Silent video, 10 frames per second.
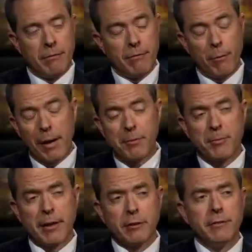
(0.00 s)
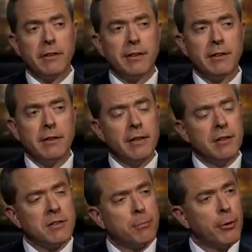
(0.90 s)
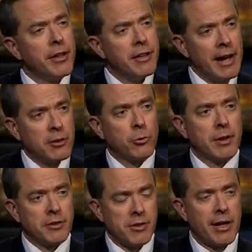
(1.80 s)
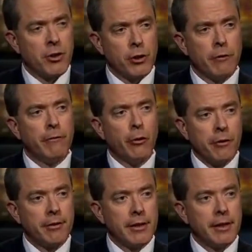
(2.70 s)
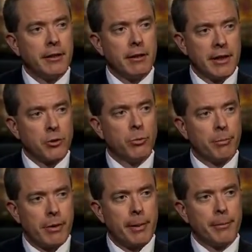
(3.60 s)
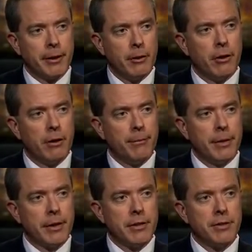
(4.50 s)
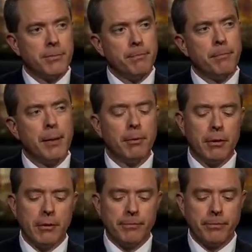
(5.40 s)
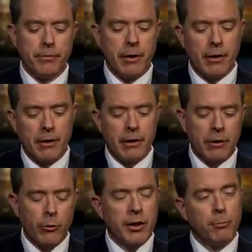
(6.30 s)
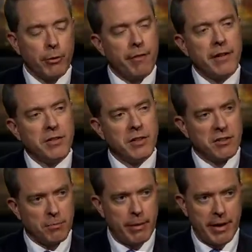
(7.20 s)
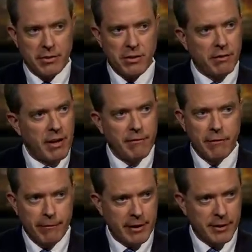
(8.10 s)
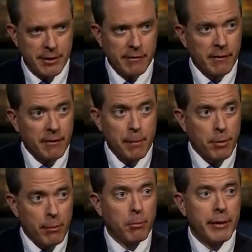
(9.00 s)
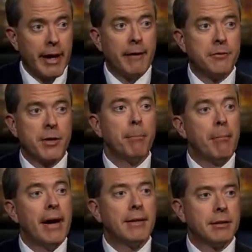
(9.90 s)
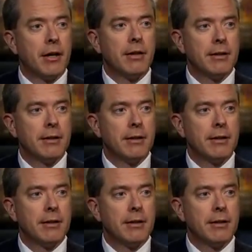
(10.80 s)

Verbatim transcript: From my perspective, it, it's a pretty natural extension of earthly intellectual property law because people are going to put things into space that they've invented and that they probably have some patent on.